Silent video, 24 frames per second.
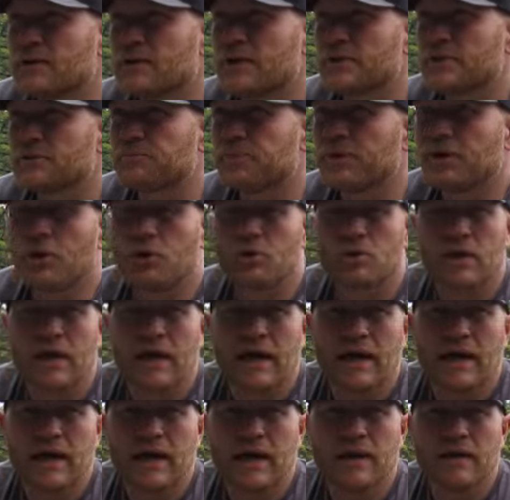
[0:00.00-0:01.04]
It's been
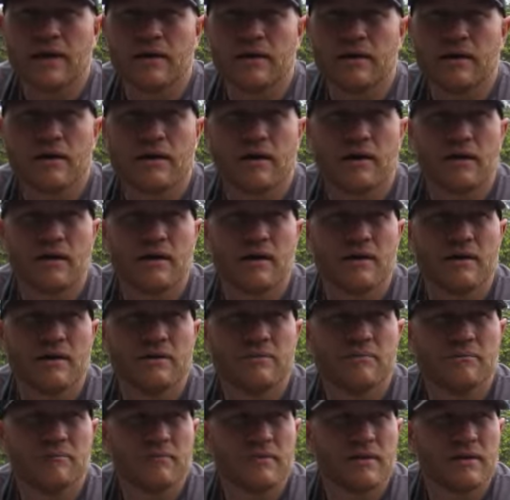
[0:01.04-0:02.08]
okay. I'm
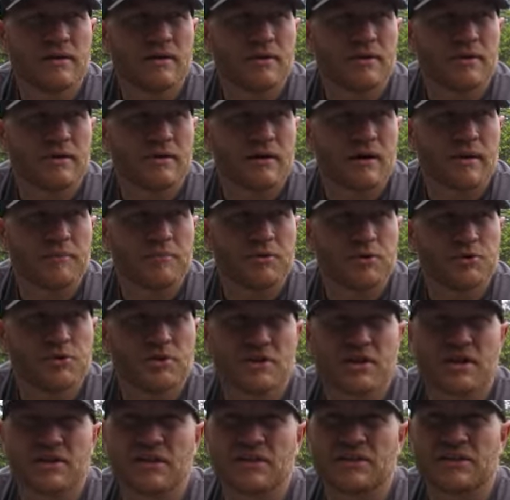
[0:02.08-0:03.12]

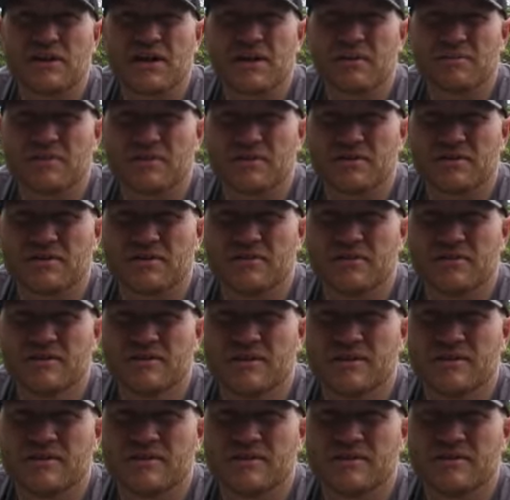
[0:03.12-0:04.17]
usually not the type to
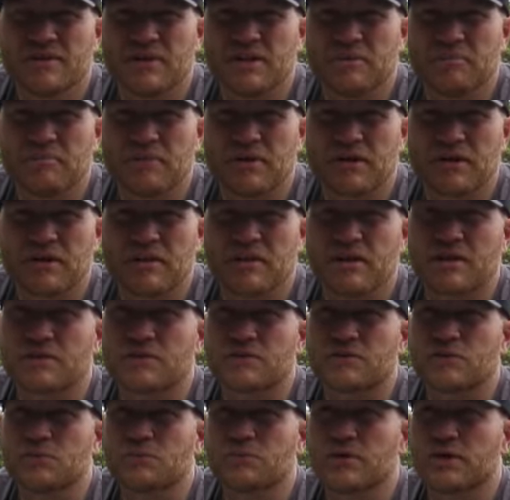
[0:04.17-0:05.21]
nitpick
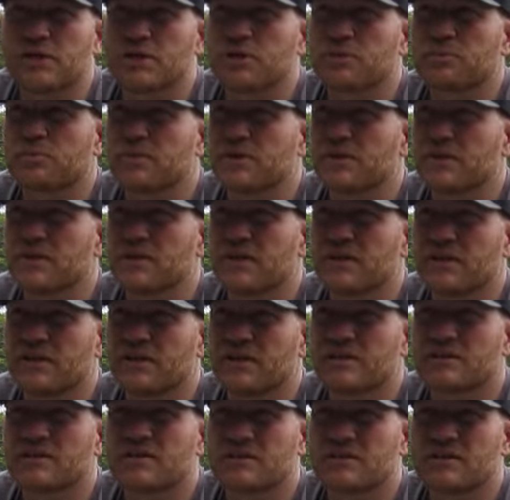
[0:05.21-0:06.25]
things too much, but
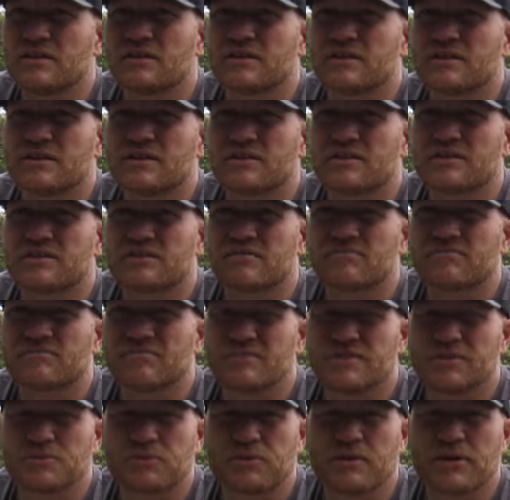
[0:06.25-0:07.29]
it's
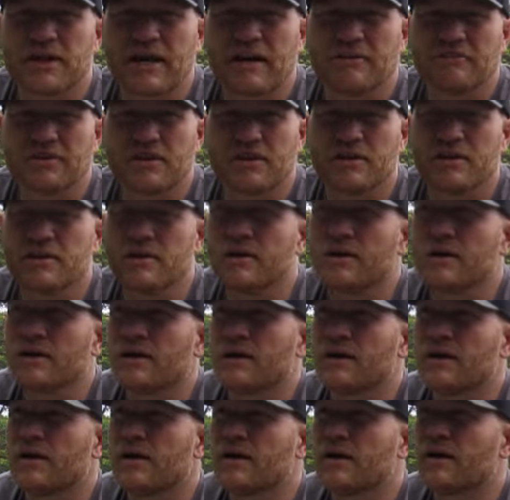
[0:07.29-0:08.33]
pretty heavy.
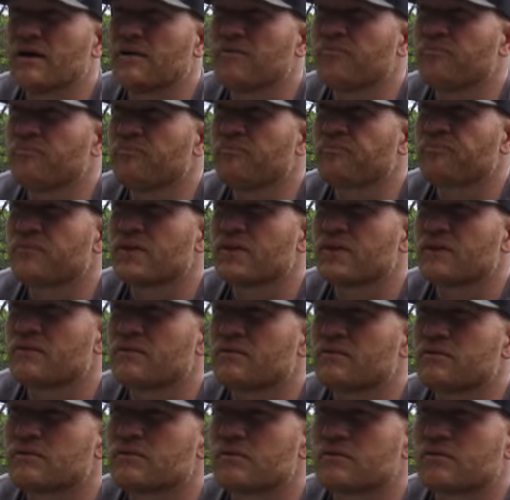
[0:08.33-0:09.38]

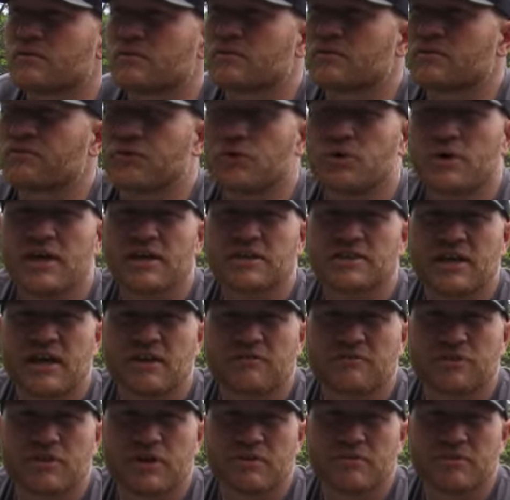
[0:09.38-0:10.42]
A few days
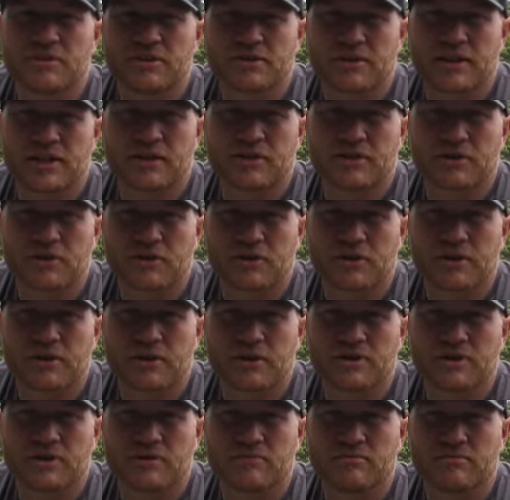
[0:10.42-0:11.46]
after I missed that turkey
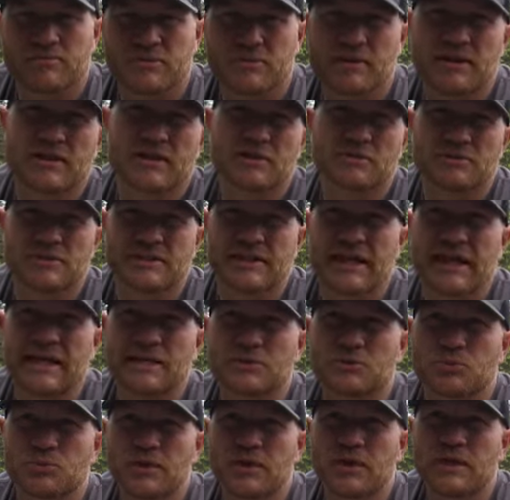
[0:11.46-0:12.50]
there, I think it was
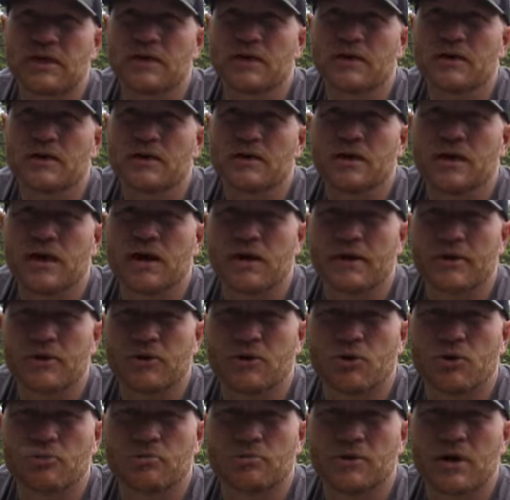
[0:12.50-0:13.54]
last week, I
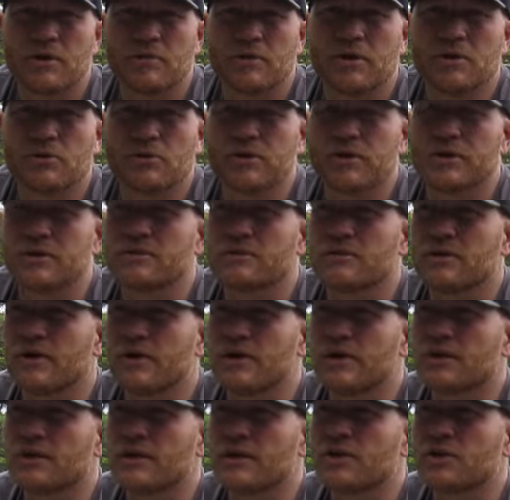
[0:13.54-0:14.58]
called Bobby Hoyt
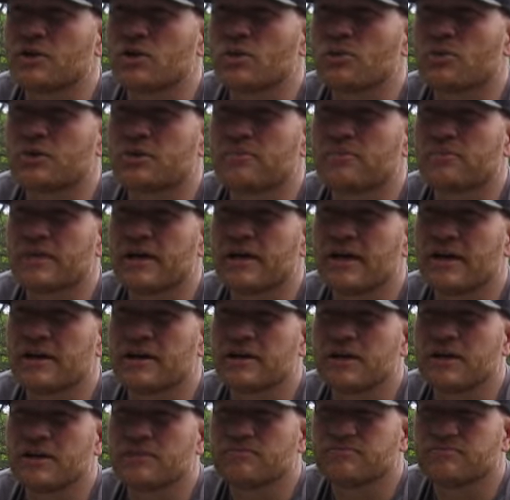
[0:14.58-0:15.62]
and I told him that